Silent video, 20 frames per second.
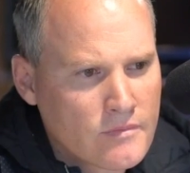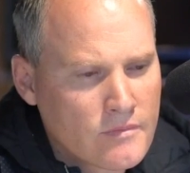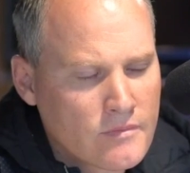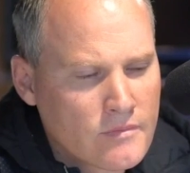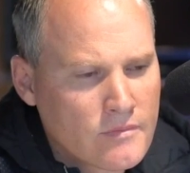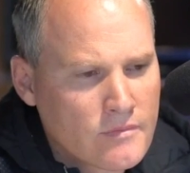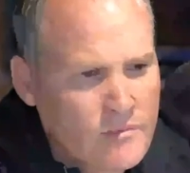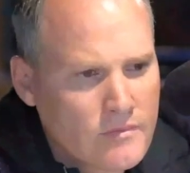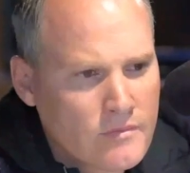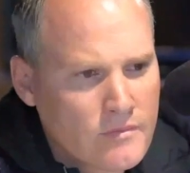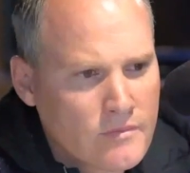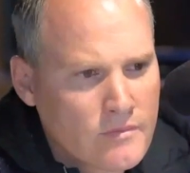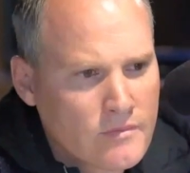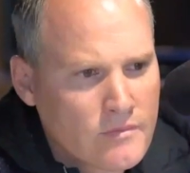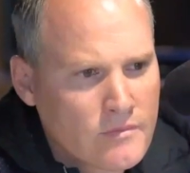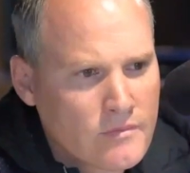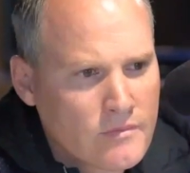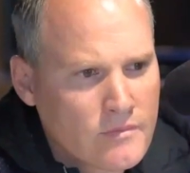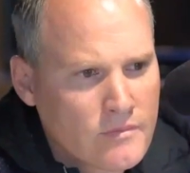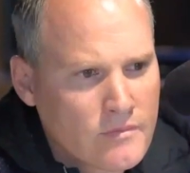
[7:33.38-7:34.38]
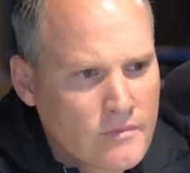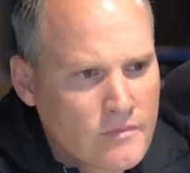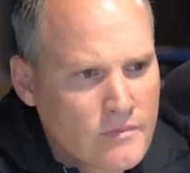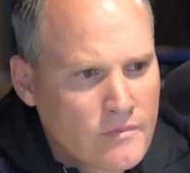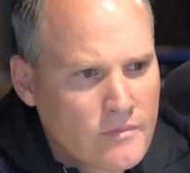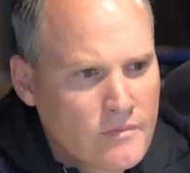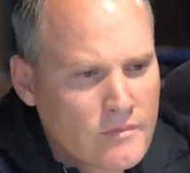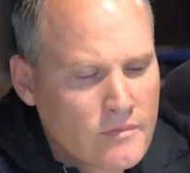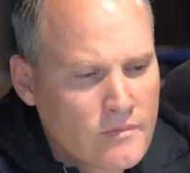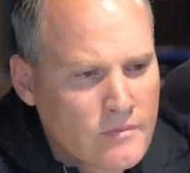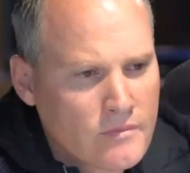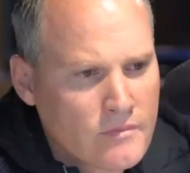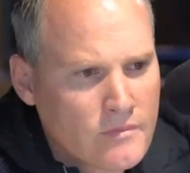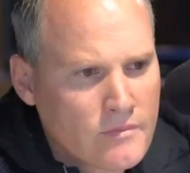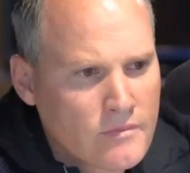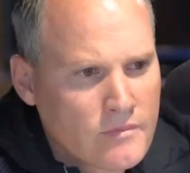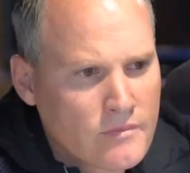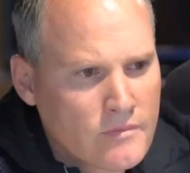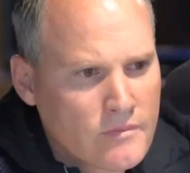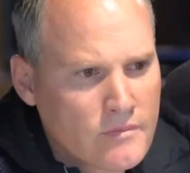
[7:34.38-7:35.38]

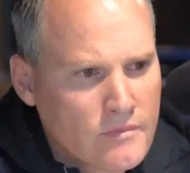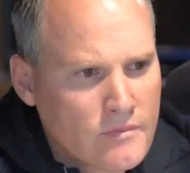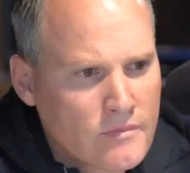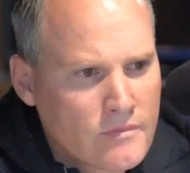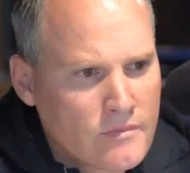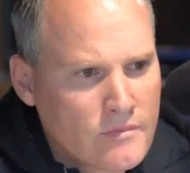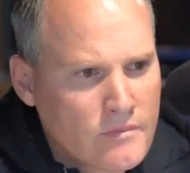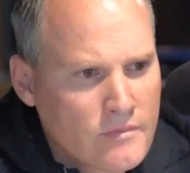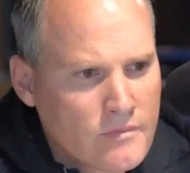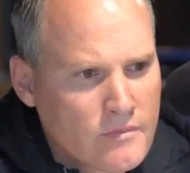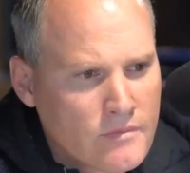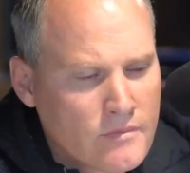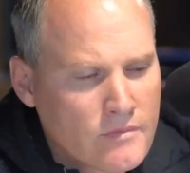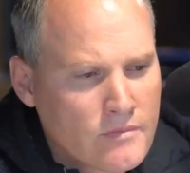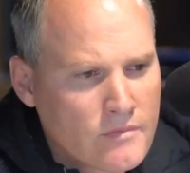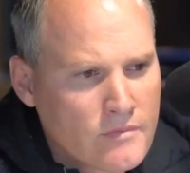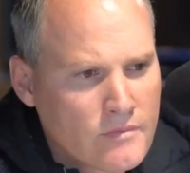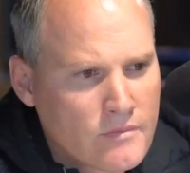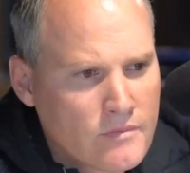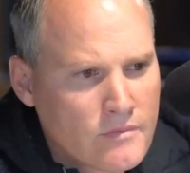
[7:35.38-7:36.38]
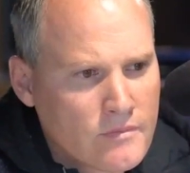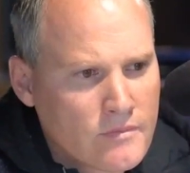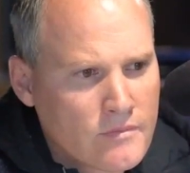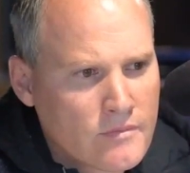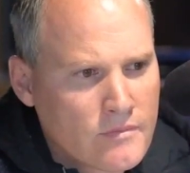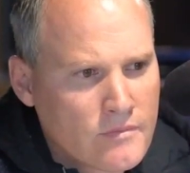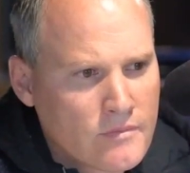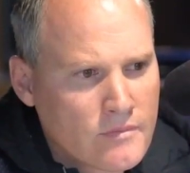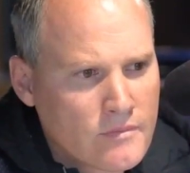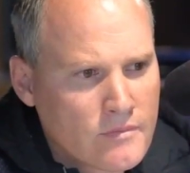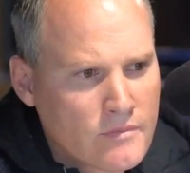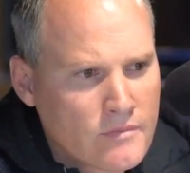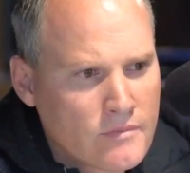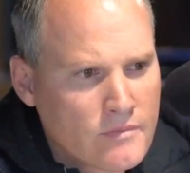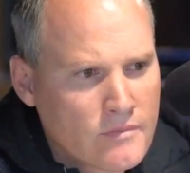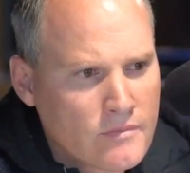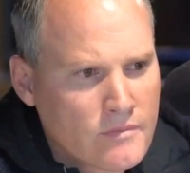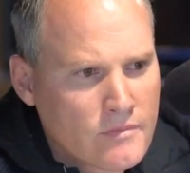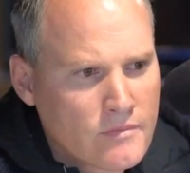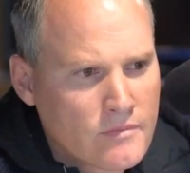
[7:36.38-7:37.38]

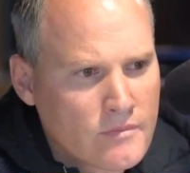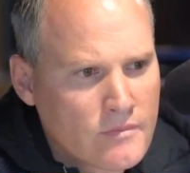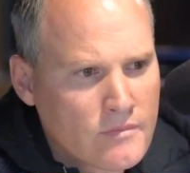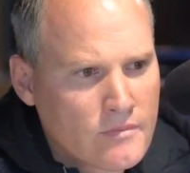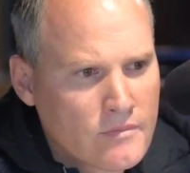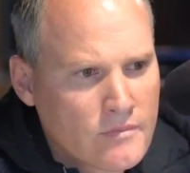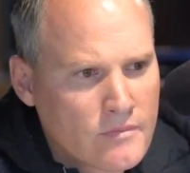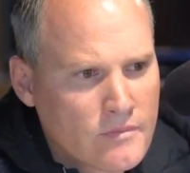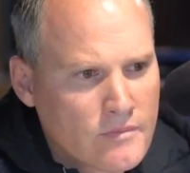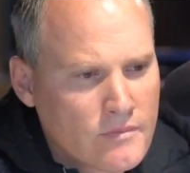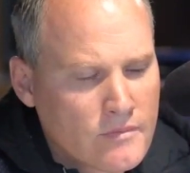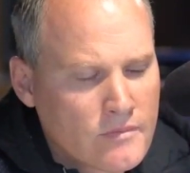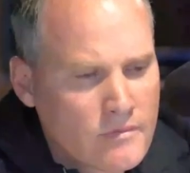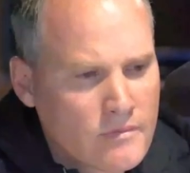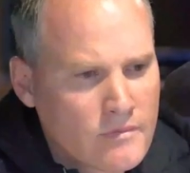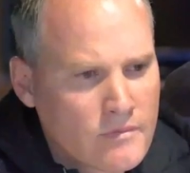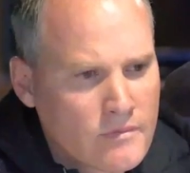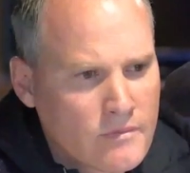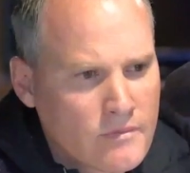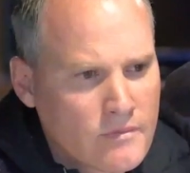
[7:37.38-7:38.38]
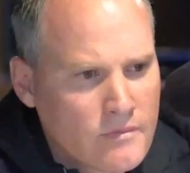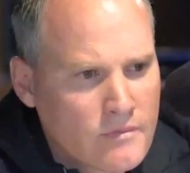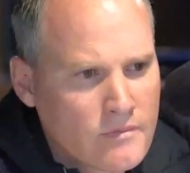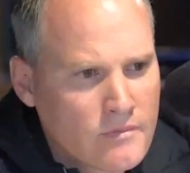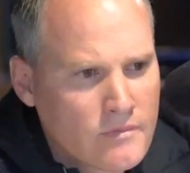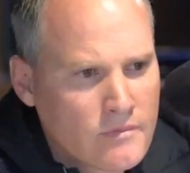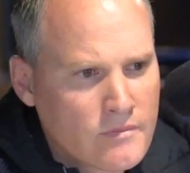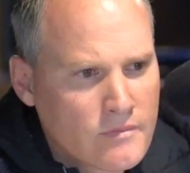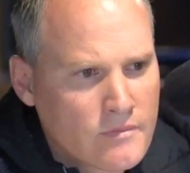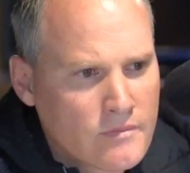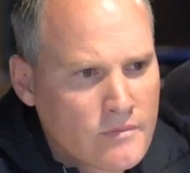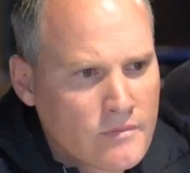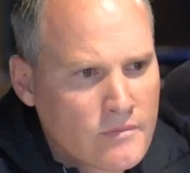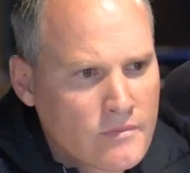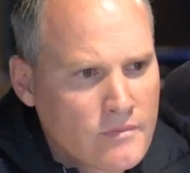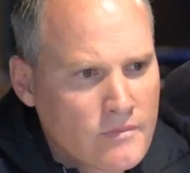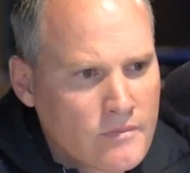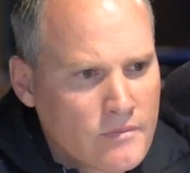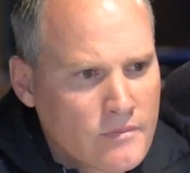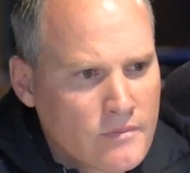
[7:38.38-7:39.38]

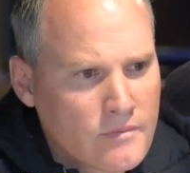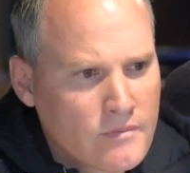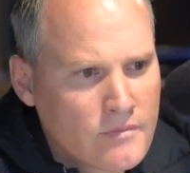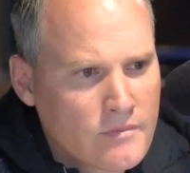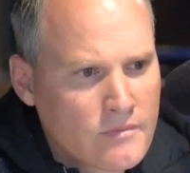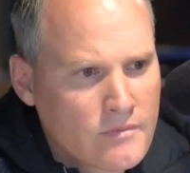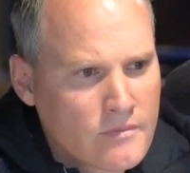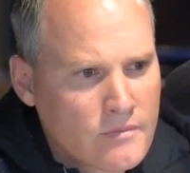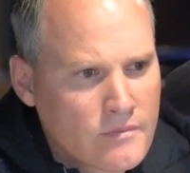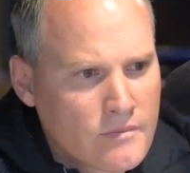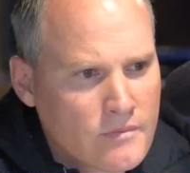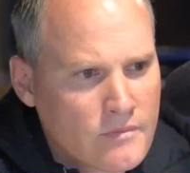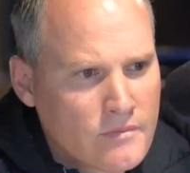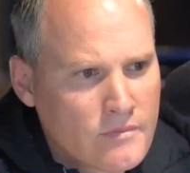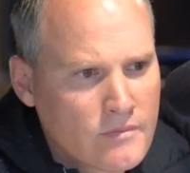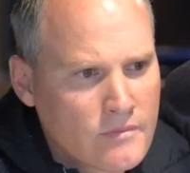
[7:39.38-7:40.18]
(silent)